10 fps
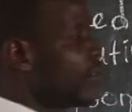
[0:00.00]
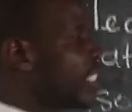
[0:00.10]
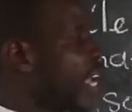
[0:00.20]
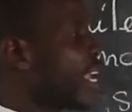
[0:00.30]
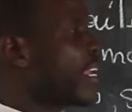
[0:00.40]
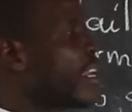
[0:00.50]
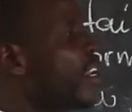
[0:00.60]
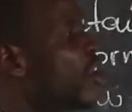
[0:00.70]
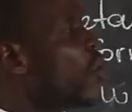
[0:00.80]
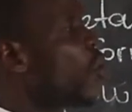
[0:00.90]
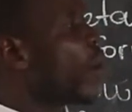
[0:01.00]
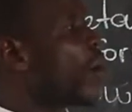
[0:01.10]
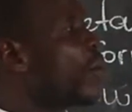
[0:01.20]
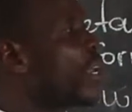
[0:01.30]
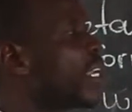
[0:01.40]
sign,
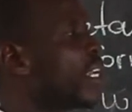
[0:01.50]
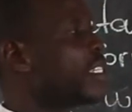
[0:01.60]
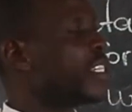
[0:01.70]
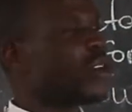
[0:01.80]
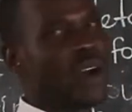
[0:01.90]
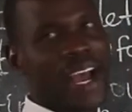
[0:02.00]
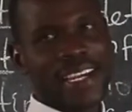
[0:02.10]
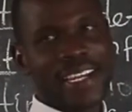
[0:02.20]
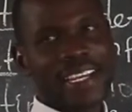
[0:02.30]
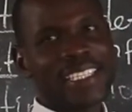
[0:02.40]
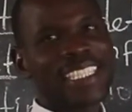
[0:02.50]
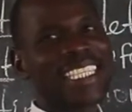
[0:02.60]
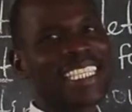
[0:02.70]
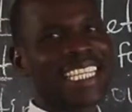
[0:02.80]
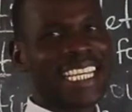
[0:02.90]
where we get the word
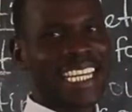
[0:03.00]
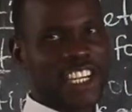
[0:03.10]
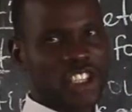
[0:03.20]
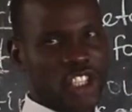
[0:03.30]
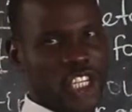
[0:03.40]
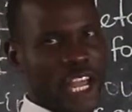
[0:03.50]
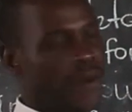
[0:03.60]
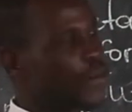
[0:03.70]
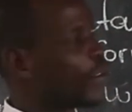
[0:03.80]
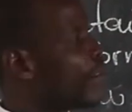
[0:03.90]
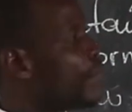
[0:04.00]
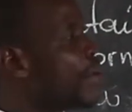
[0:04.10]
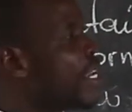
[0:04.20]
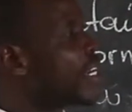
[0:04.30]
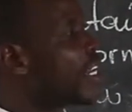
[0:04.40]
signature,
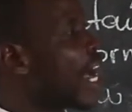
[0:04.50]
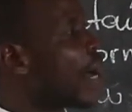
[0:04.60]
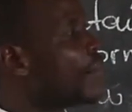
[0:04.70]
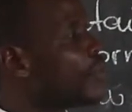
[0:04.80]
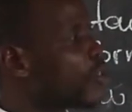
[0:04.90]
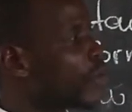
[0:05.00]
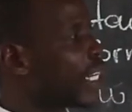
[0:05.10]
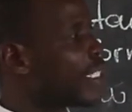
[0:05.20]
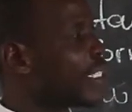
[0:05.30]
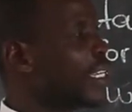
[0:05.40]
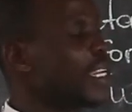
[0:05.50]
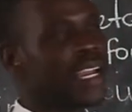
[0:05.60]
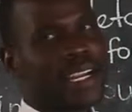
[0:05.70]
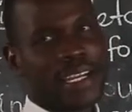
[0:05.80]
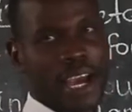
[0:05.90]
being the abstract
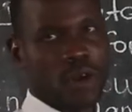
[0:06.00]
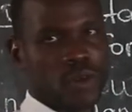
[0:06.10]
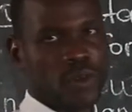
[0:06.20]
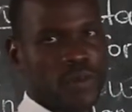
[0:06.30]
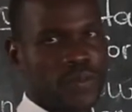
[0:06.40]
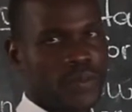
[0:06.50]
noun.